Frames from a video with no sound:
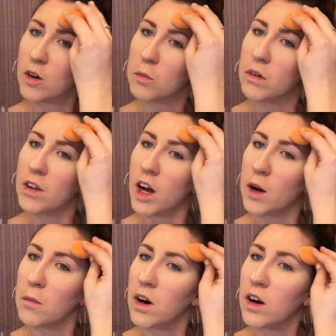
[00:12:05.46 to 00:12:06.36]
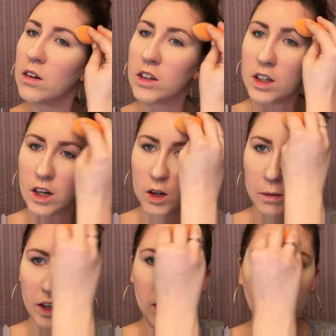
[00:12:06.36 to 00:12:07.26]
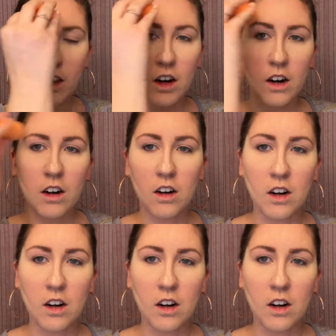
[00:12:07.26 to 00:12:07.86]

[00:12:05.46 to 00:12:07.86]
above the eyebrow, and kind of help highlight there.